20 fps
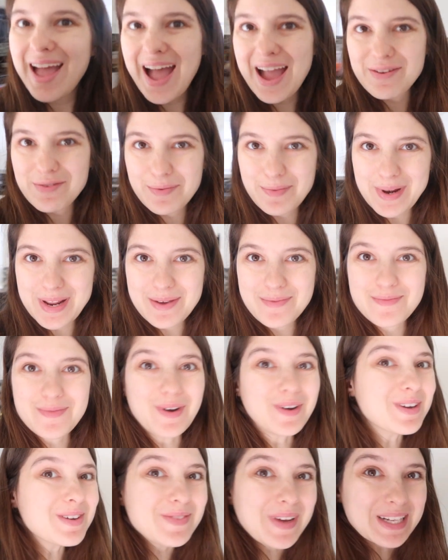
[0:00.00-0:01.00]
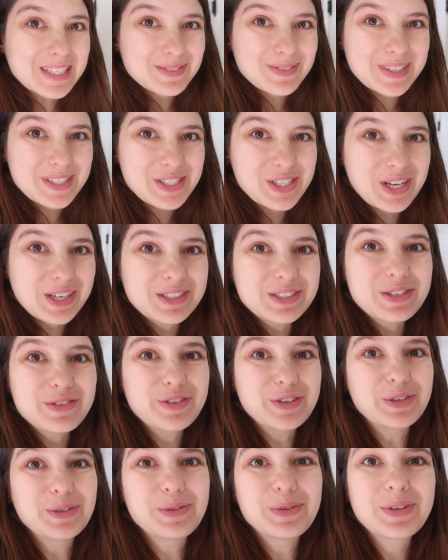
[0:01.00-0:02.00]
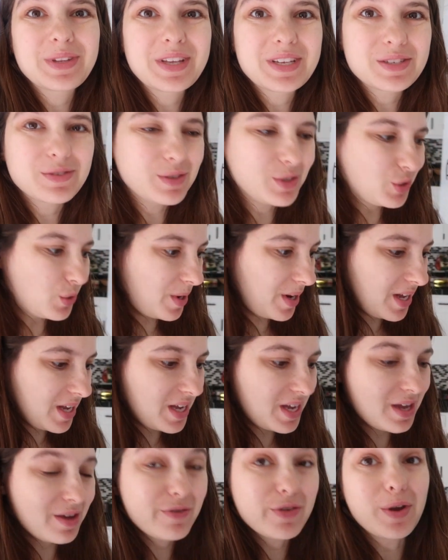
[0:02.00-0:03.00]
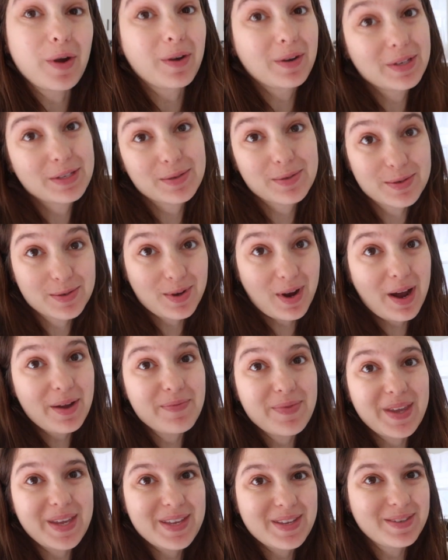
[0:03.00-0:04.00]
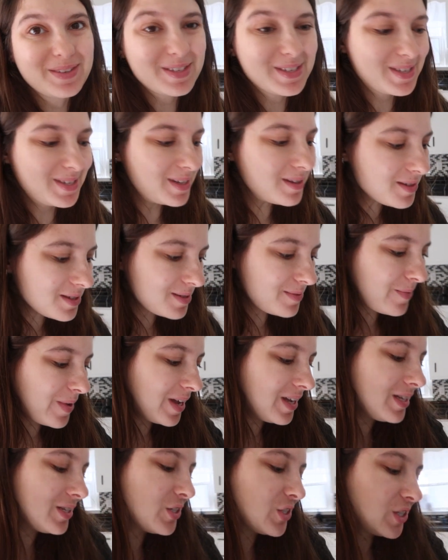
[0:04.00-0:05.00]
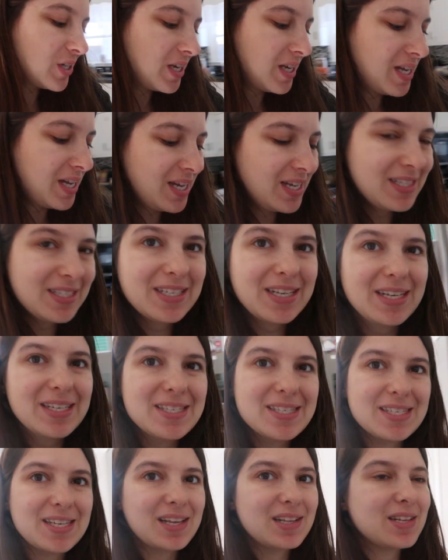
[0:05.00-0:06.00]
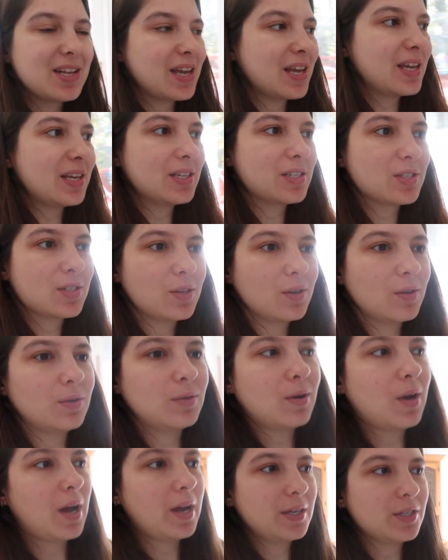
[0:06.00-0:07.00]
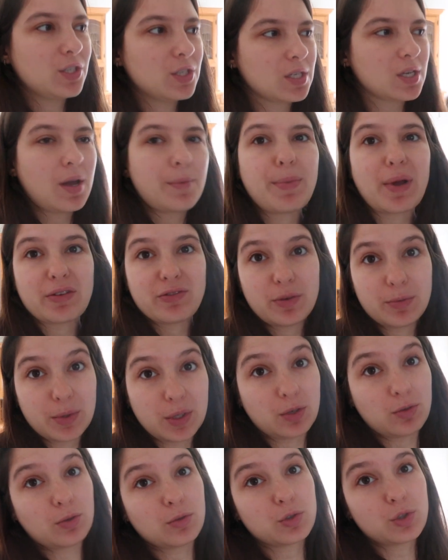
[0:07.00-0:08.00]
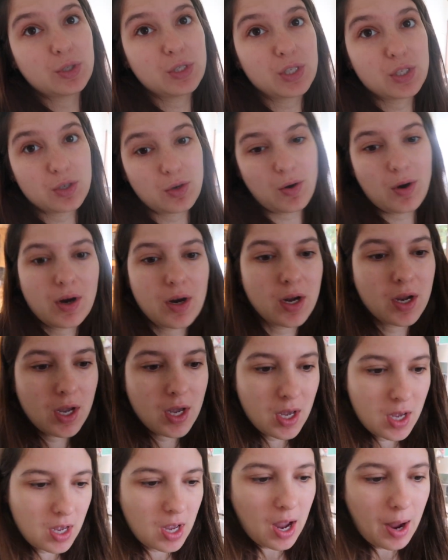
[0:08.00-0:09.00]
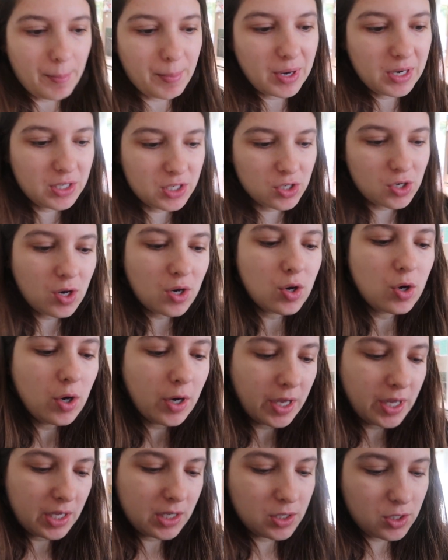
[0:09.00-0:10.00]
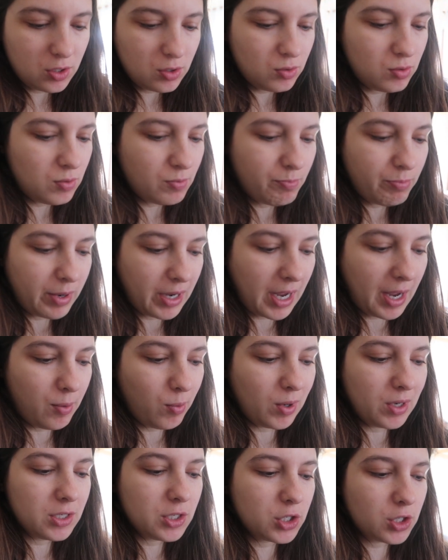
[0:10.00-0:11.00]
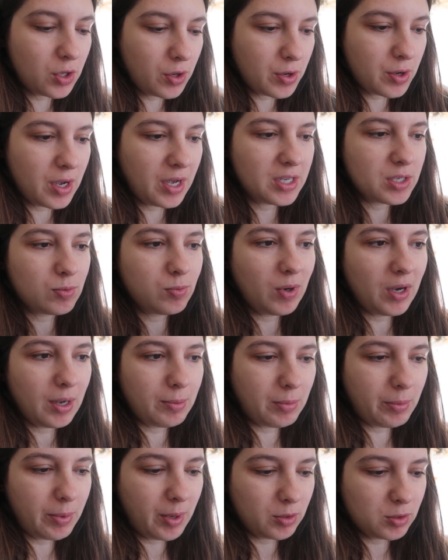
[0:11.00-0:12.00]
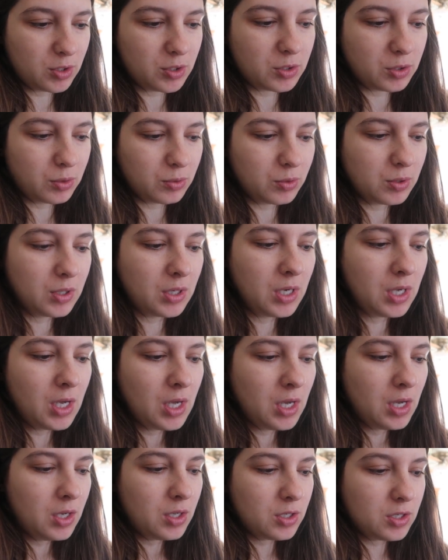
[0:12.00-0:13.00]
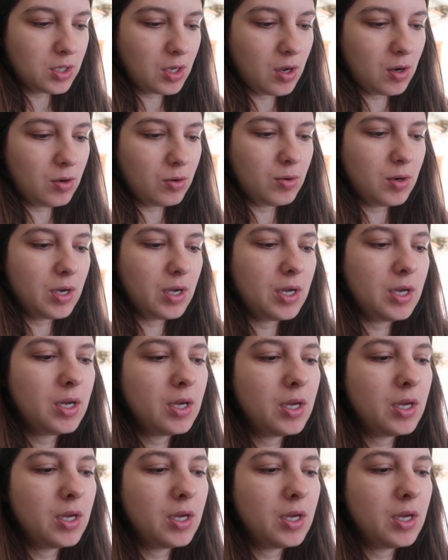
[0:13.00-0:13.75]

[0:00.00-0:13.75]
everybody, welcome back to my channel. If you're new, thanks for joining. If you already subscribed, thank you so, so much. Today is Sunday, so I just got back from the grocery store. I'm gonna start cooking soon, but I wanted to show you guys what I'm about to do. So,